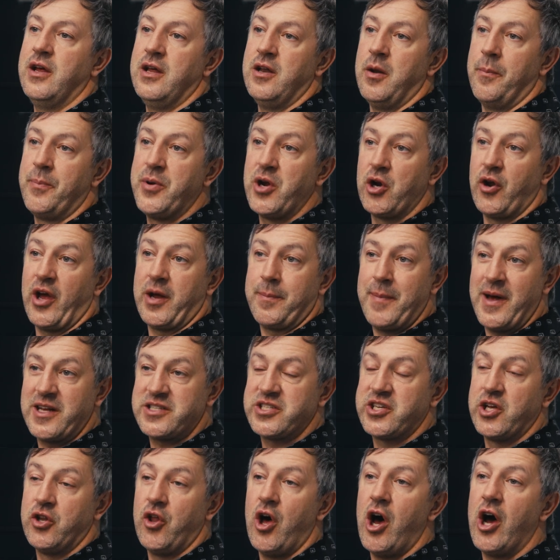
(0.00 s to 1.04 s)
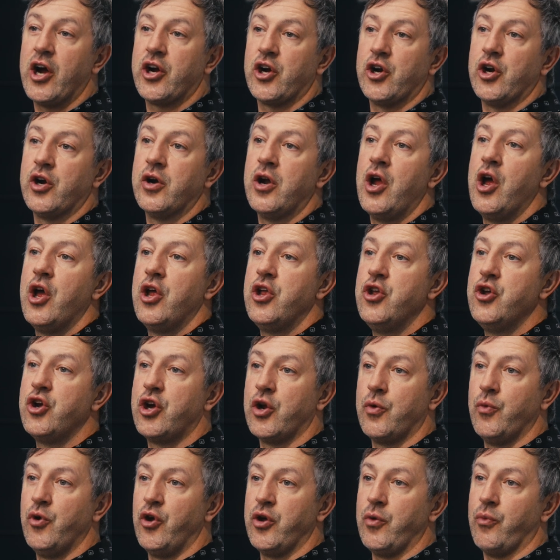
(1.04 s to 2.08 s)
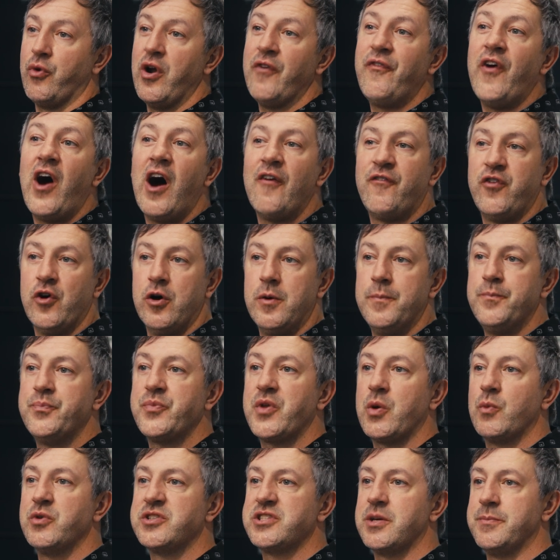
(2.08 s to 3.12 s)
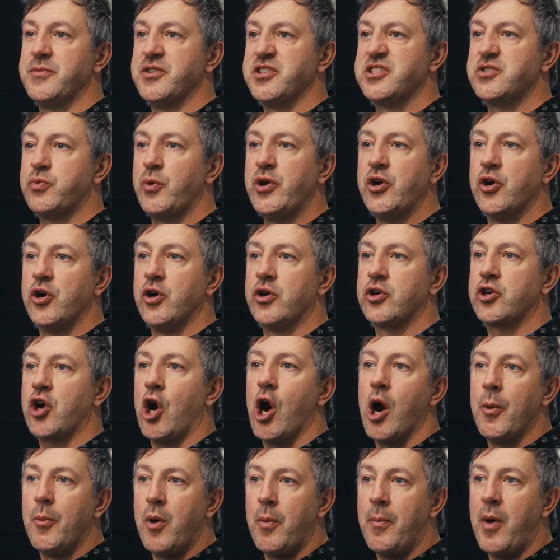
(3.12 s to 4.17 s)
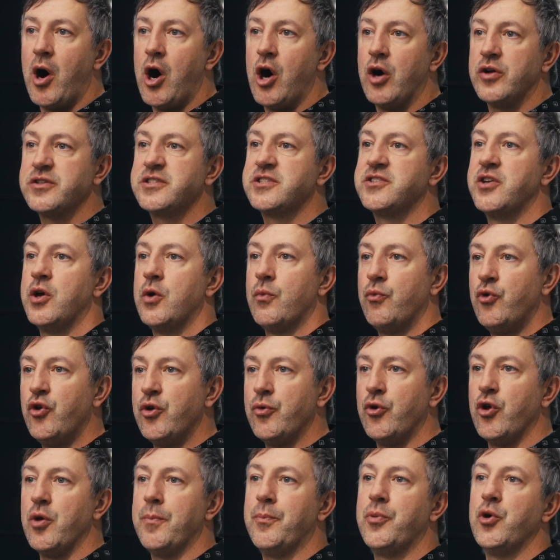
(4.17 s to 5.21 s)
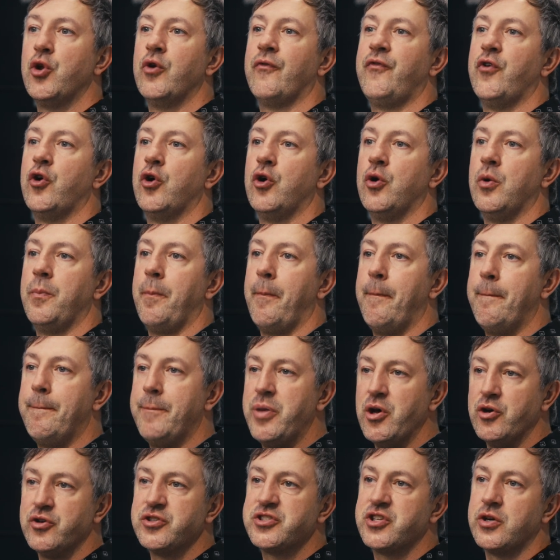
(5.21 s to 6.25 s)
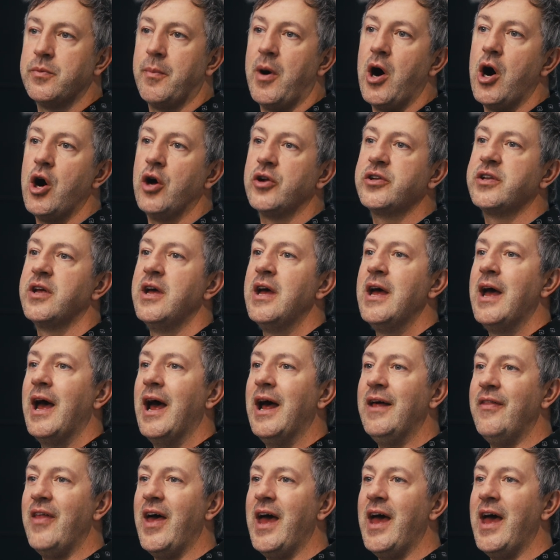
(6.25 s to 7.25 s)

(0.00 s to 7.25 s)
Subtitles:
in a beer like Mexican lager, you can really rip off them with some of the sweeter caramel malts, really, really beautiful Pilsner malt. And